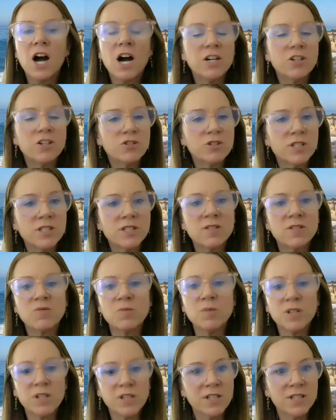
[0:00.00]
hundreds
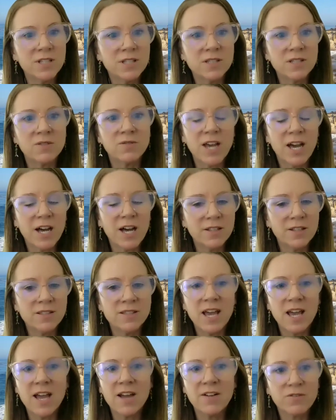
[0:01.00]
of millions of
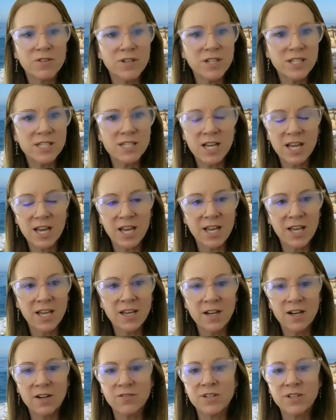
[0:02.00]
gallons every
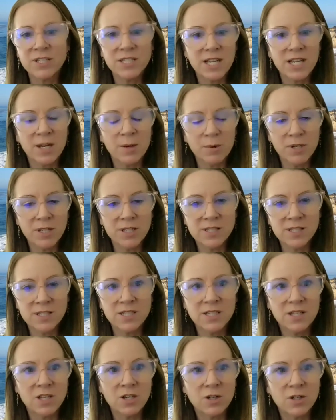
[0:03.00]
day of contaminants
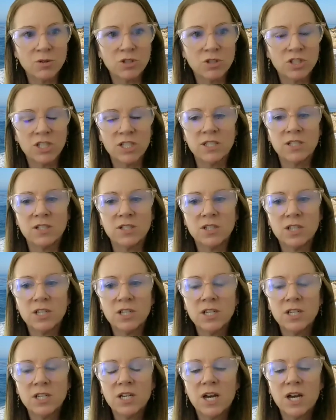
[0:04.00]
into the ocean.